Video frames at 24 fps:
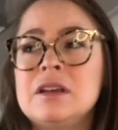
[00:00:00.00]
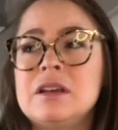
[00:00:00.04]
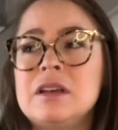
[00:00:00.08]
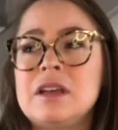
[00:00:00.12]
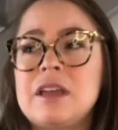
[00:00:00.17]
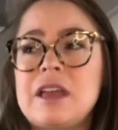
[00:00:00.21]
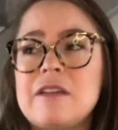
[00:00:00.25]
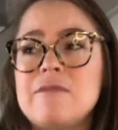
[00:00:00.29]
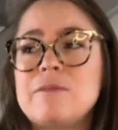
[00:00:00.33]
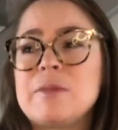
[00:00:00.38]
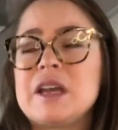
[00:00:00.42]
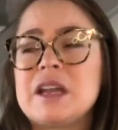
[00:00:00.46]

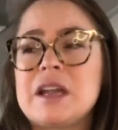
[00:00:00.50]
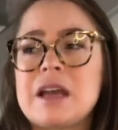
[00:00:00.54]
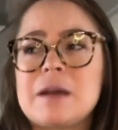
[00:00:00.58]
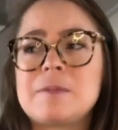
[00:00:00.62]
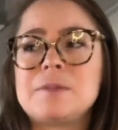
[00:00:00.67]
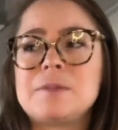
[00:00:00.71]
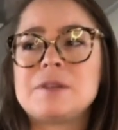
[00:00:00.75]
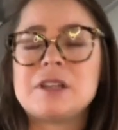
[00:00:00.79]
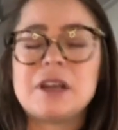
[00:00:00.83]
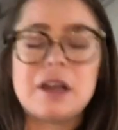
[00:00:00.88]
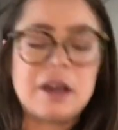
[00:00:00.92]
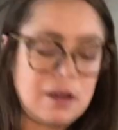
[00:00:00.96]
gave me an
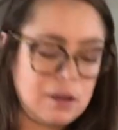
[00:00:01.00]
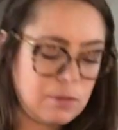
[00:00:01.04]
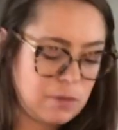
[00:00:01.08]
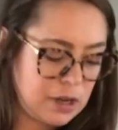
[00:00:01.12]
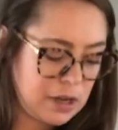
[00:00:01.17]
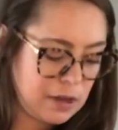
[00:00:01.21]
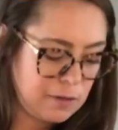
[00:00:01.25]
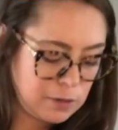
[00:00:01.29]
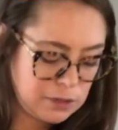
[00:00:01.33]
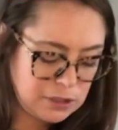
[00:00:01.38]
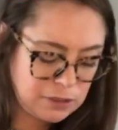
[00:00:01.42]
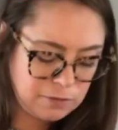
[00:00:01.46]
appetite when
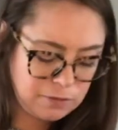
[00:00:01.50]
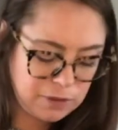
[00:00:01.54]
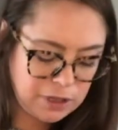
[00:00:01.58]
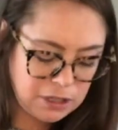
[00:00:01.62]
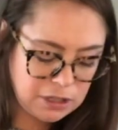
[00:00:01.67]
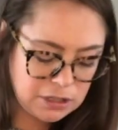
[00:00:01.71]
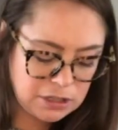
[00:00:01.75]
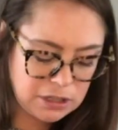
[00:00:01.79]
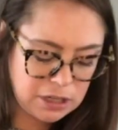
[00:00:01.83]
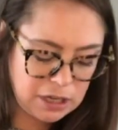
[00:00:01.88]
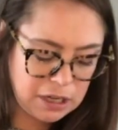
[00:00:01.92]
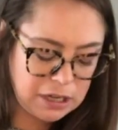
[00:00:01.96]
I was
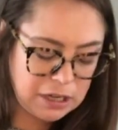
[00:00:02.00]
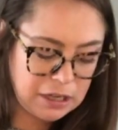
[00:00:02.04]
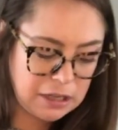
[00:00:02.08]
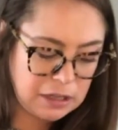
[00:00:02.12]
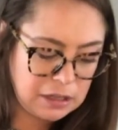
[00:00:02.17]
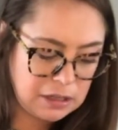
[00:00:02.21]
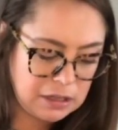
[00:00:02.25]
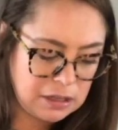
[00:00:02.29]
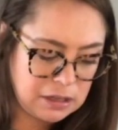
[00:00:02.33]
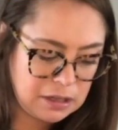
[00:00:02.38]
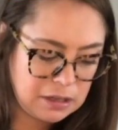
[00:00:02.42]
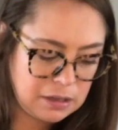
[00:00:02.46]
first on it,